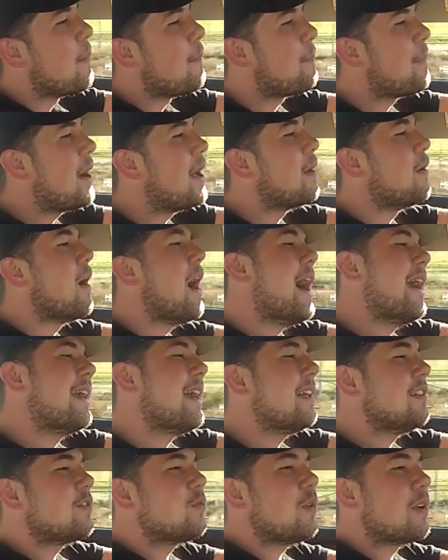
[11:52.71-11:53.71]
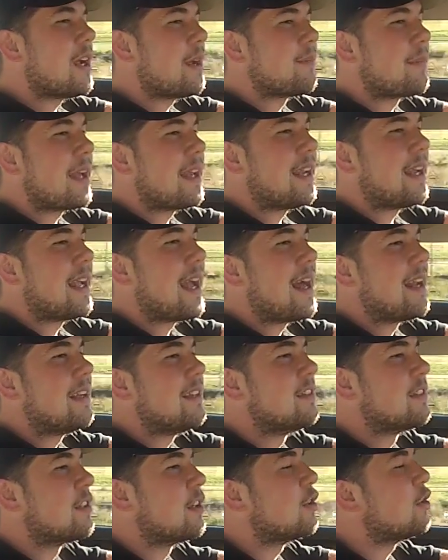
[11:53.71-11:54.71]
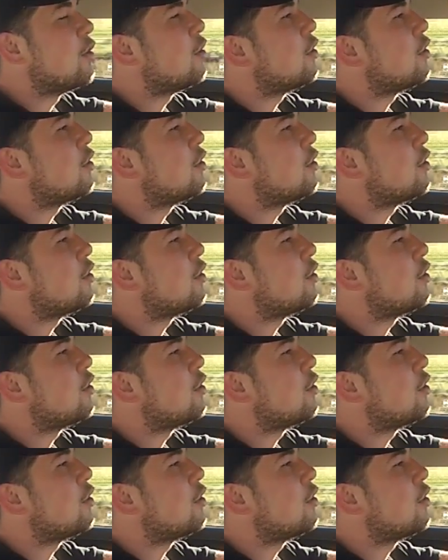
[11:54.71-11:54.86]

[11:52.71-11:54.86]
But I guess what I'm getting at is